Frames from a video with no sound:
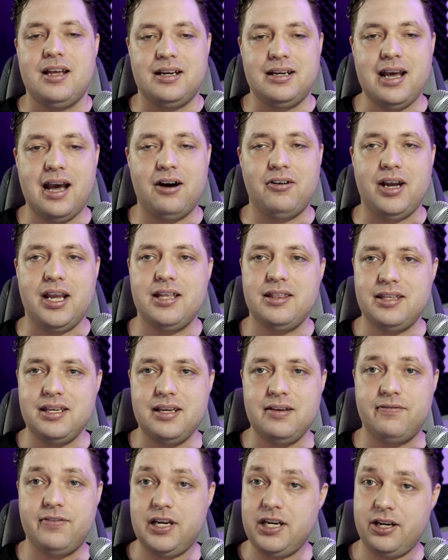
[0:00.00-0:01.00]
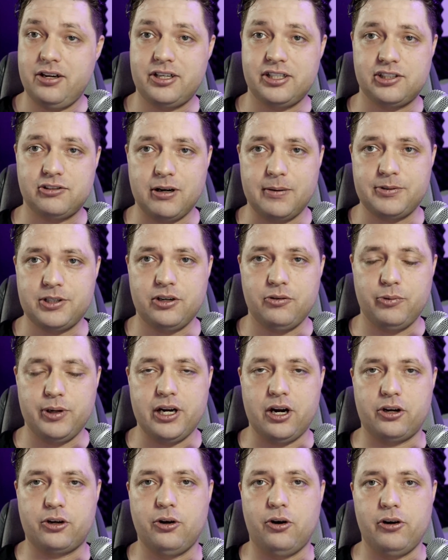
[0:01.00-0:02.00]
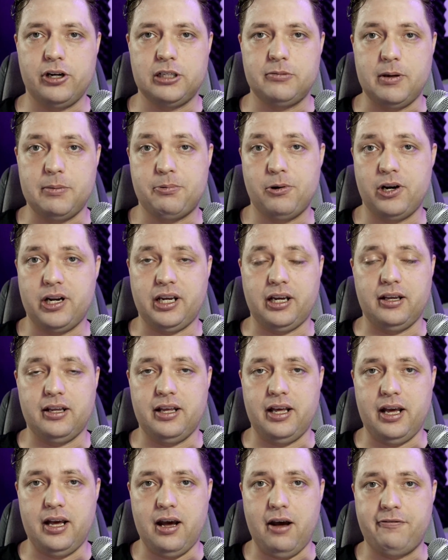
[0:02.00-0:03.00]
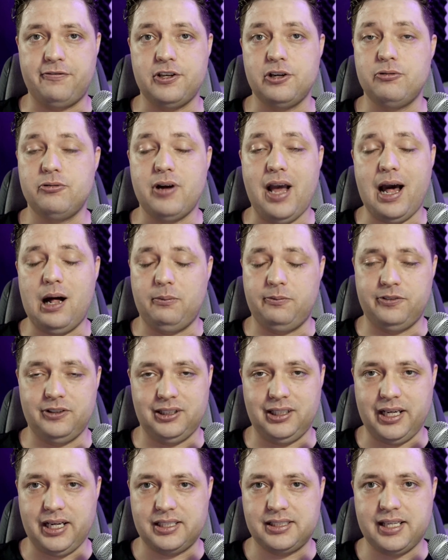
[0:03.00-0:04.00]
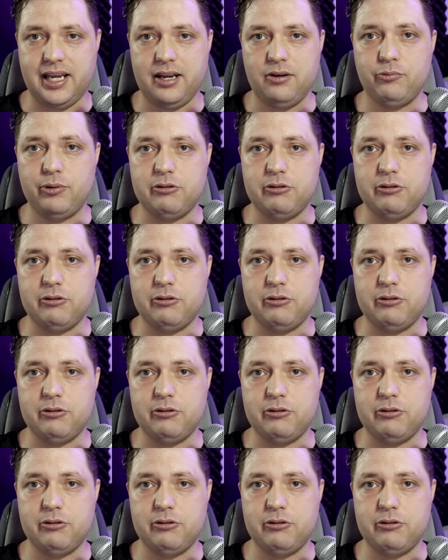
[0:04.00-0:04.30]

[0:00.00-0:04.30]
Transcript: Now, in the video description, we are going to be putting a, a few helpful links in.